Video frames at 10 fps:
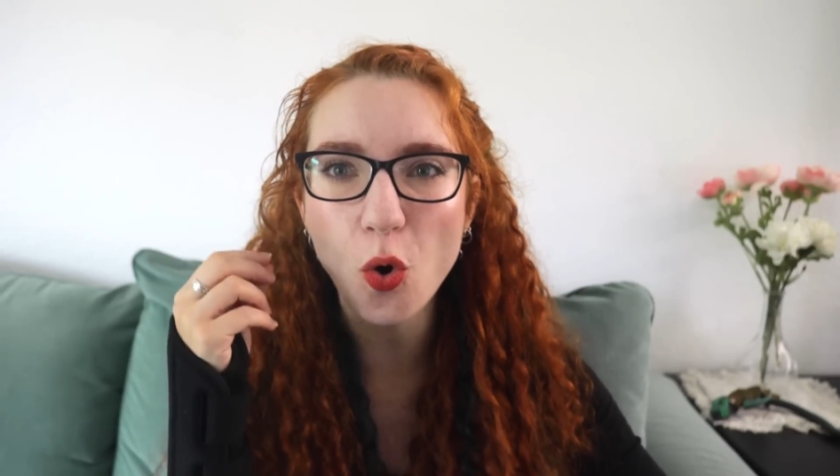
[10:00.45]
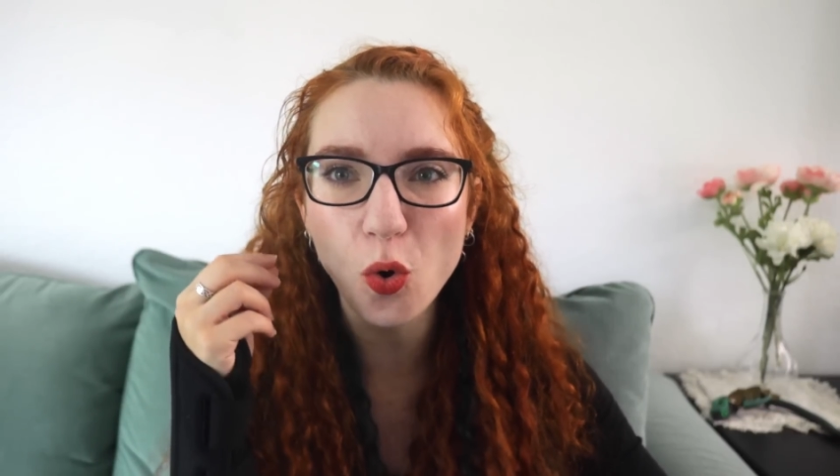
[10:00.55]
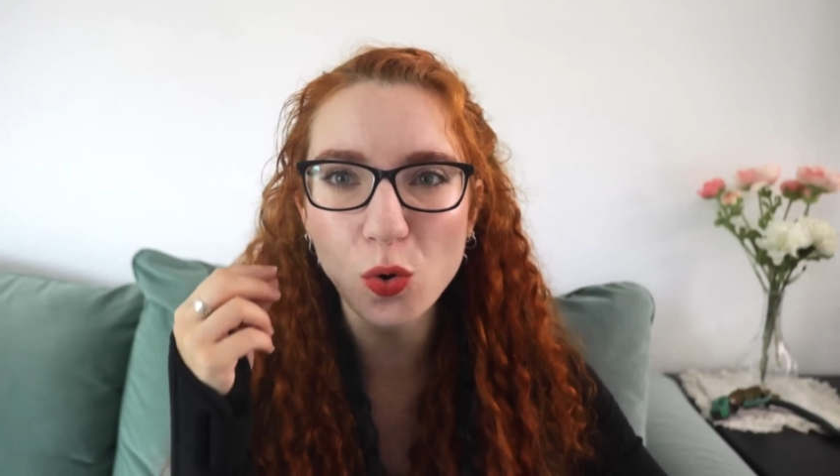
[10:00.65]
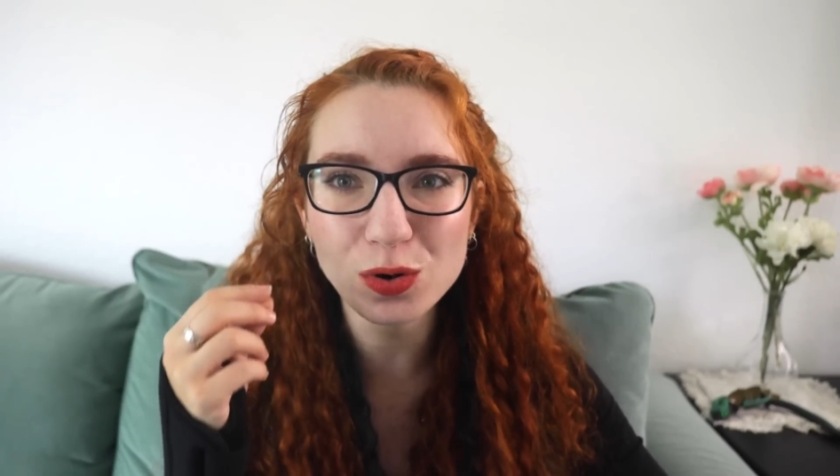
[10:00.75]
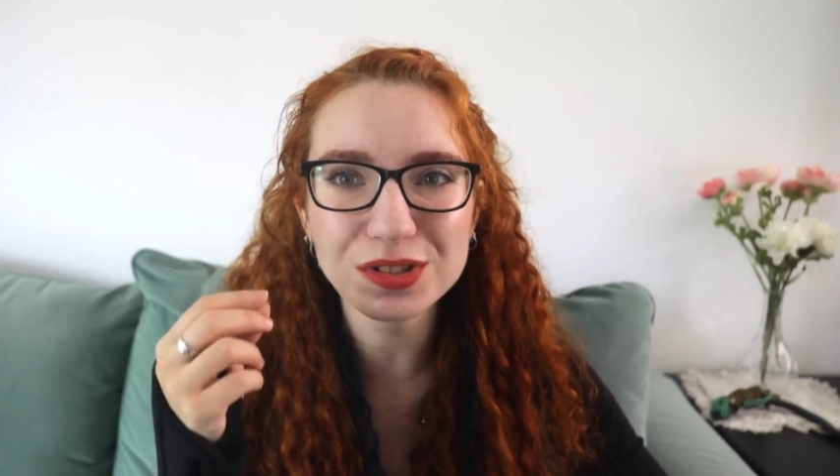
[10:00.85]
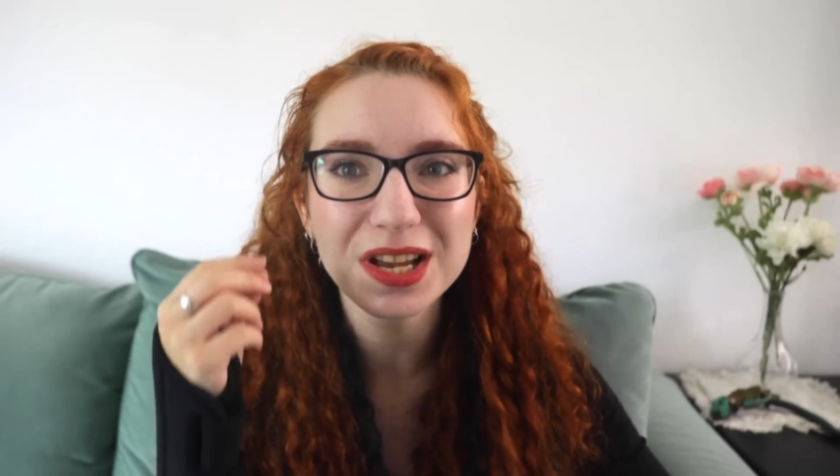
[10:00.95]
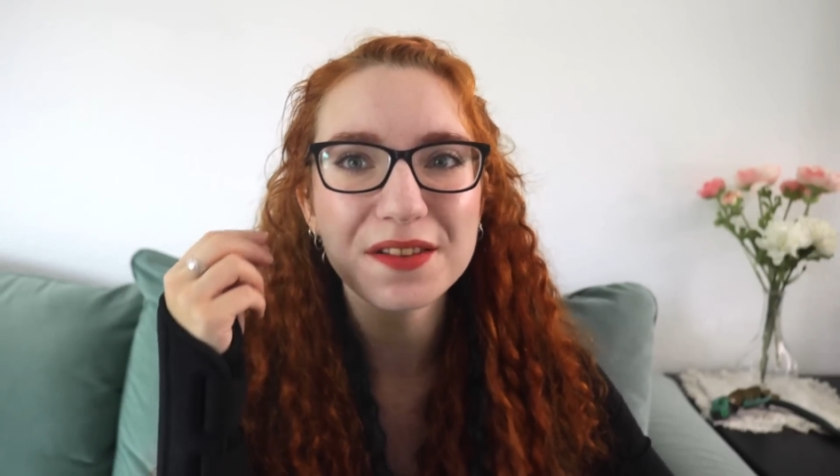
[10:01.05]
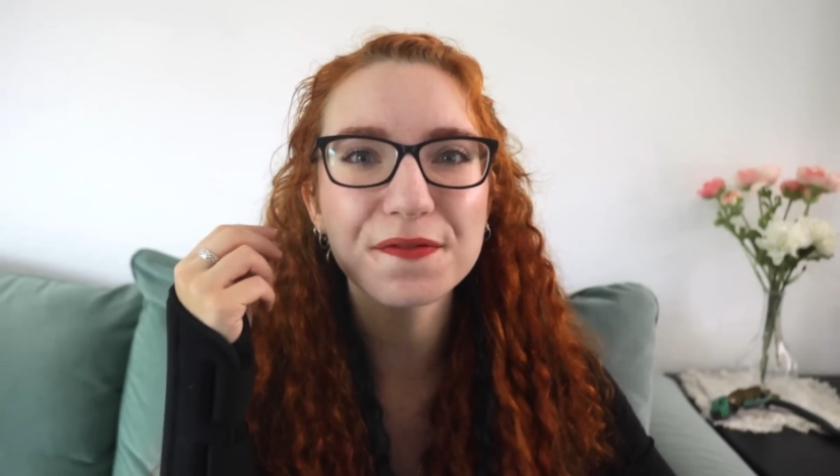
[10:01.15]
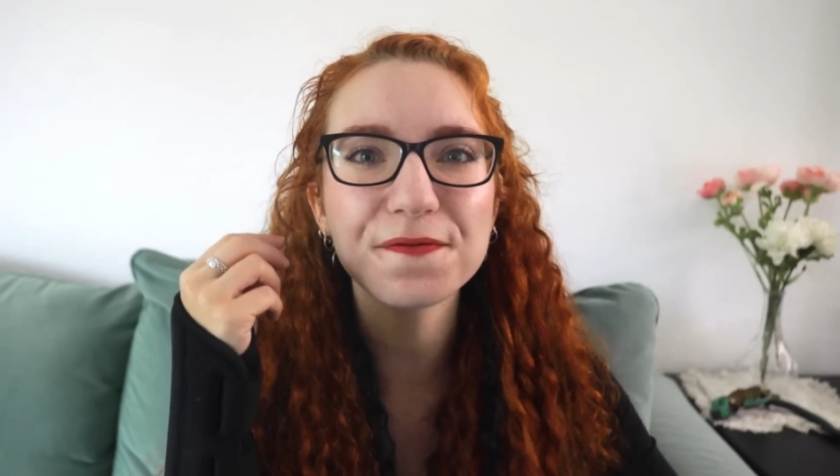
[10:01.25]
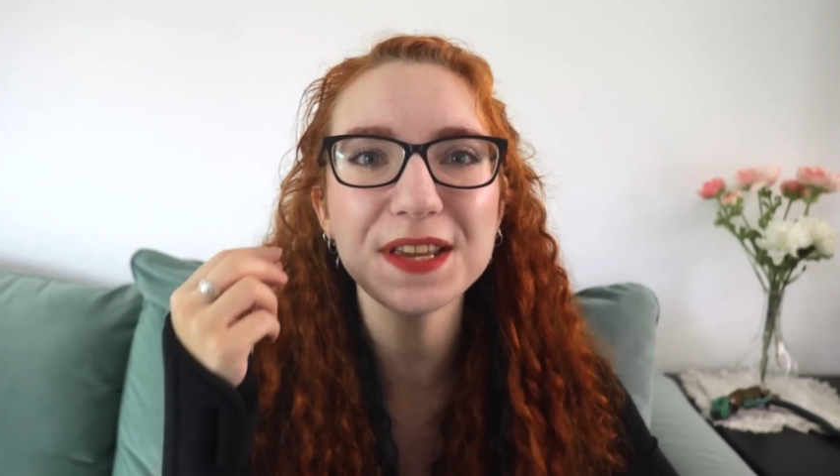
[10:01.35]
old
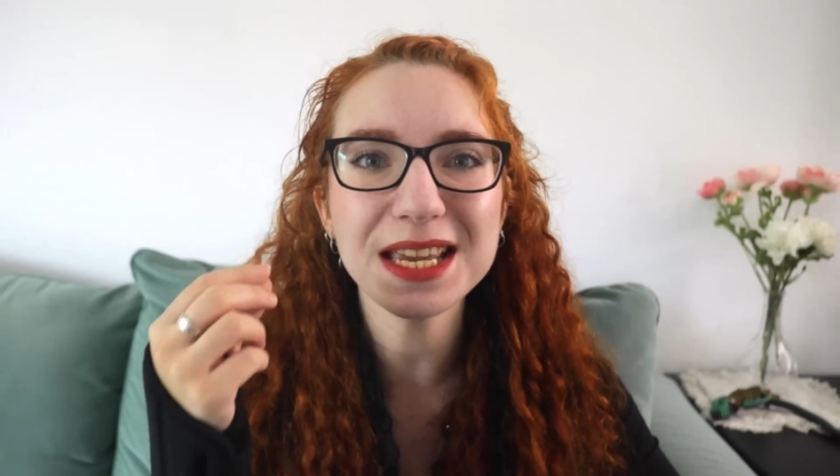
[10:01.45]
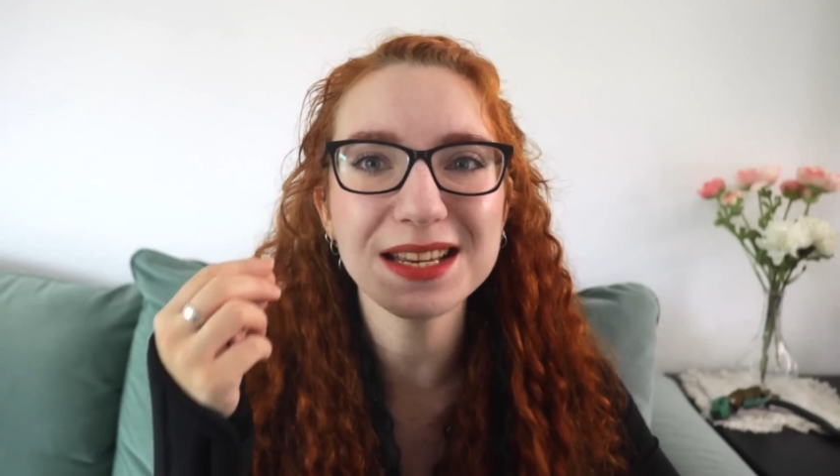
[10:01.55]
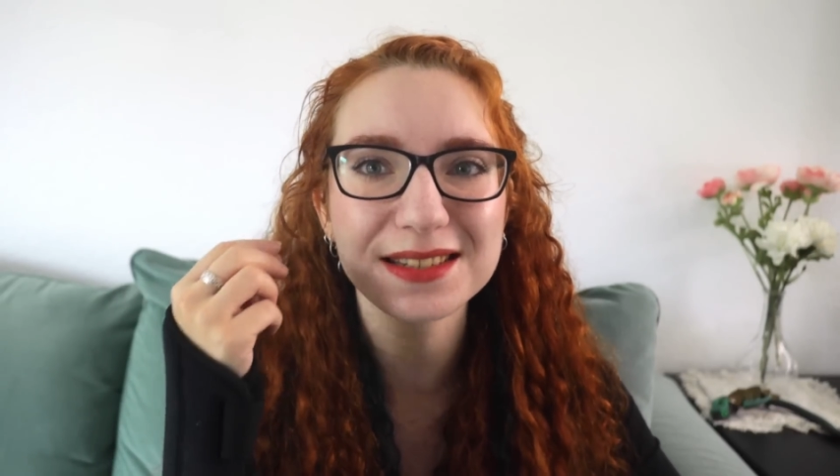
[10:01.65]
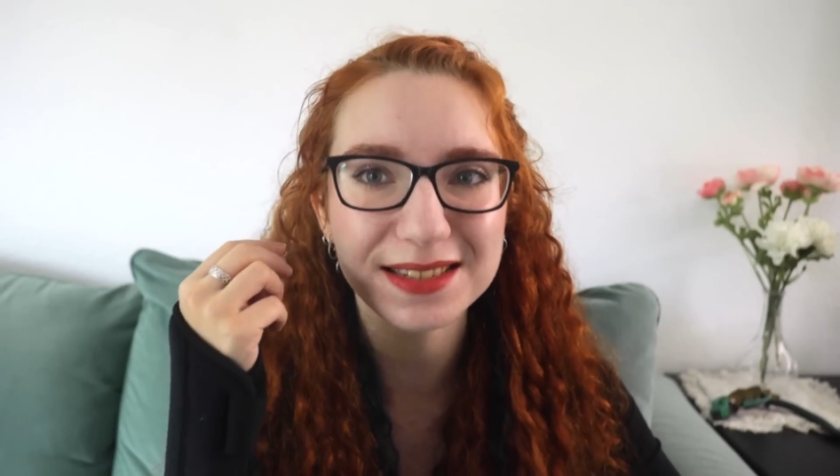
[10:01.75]
feed